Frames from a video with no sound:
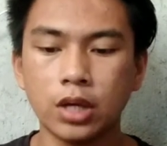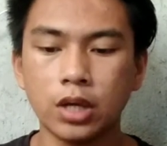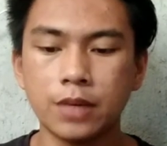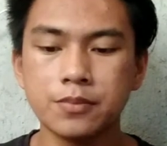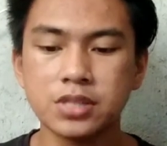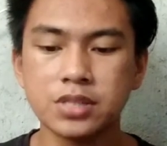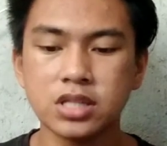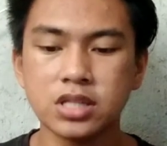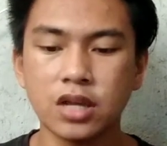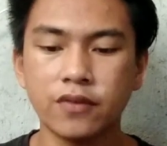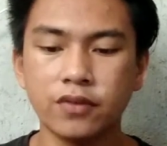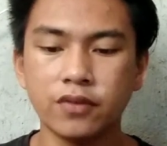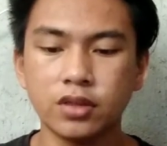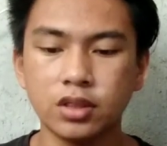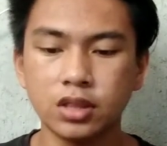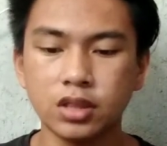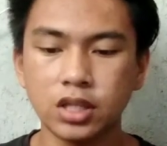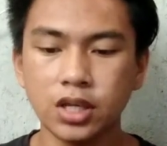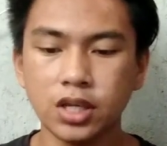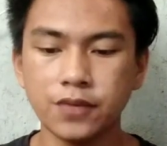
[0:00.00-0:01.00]
We have
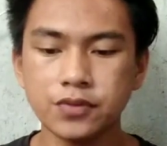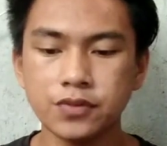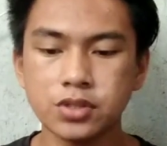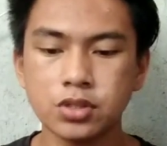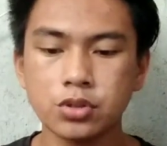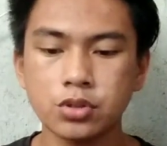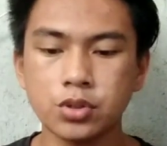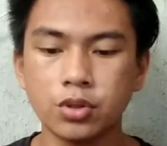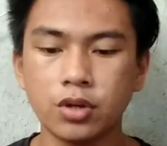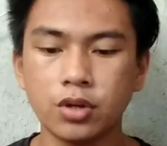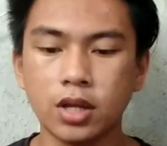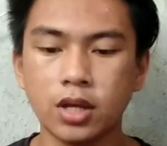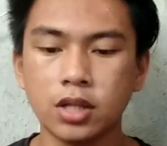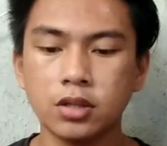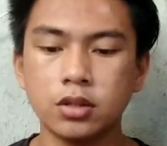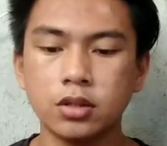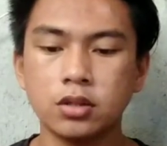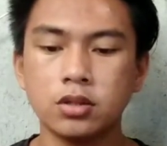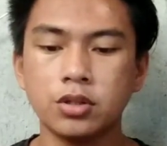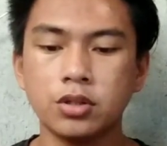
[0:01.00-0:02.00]
7 tips to
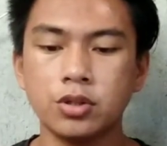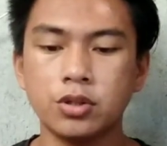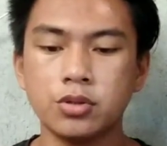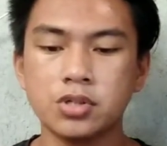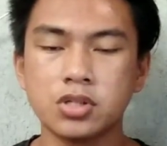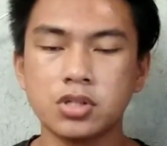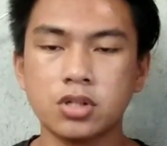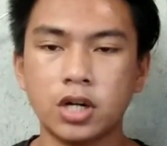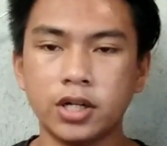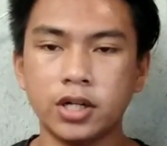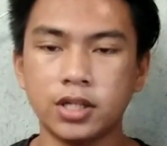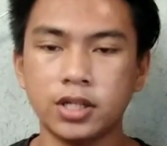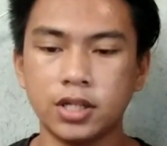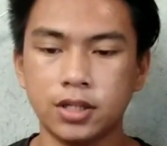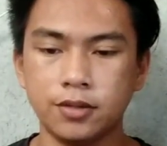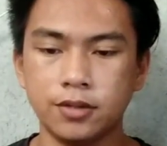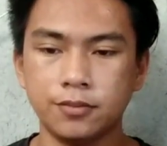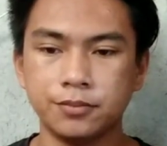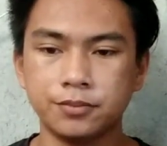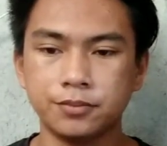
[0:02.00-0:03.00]
get you
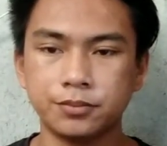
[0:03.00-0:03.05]
started.